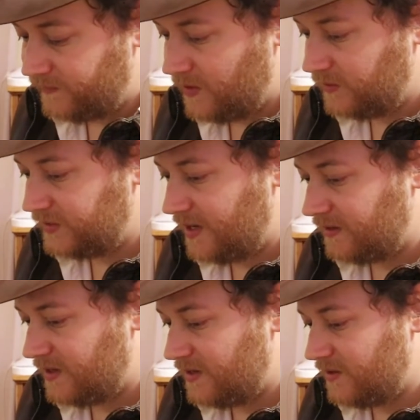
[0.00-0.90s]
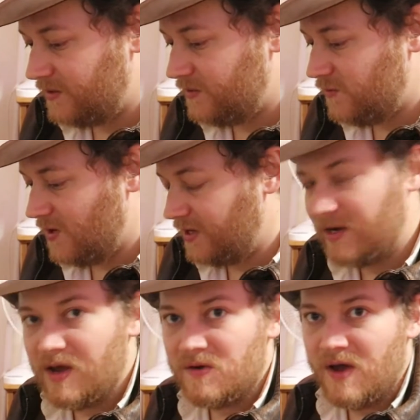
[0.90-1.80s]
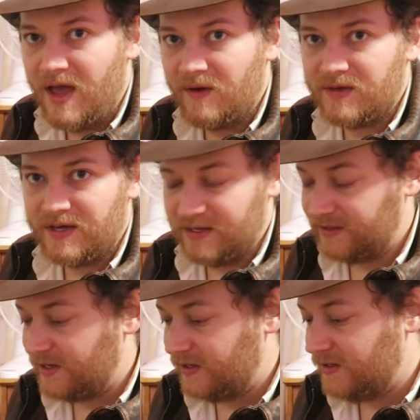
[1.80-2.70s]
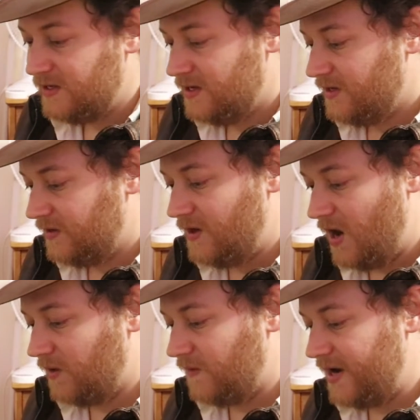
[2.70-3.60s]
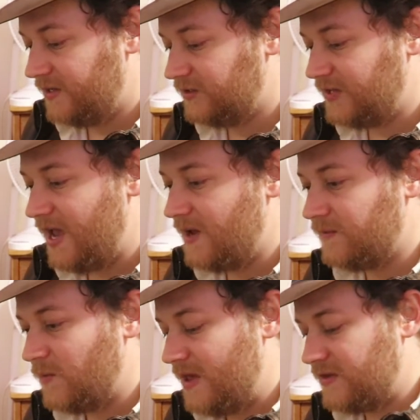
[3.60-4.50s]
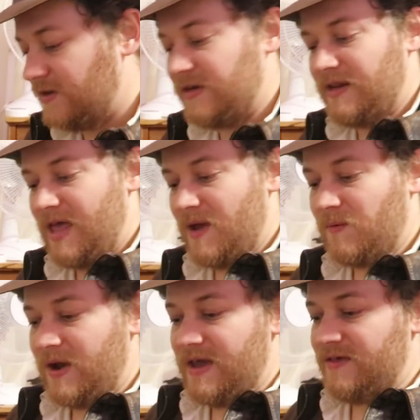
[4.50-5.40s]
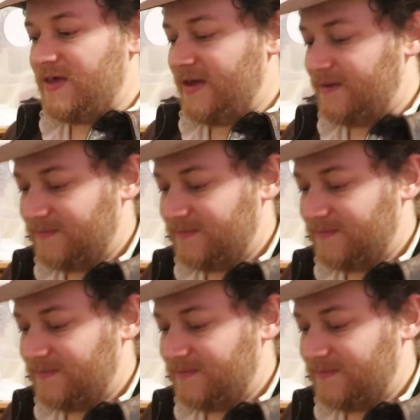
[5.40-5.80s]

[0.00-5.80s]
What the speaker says: folks out there who want to know how to get their non-Raiders hat weathered in that way that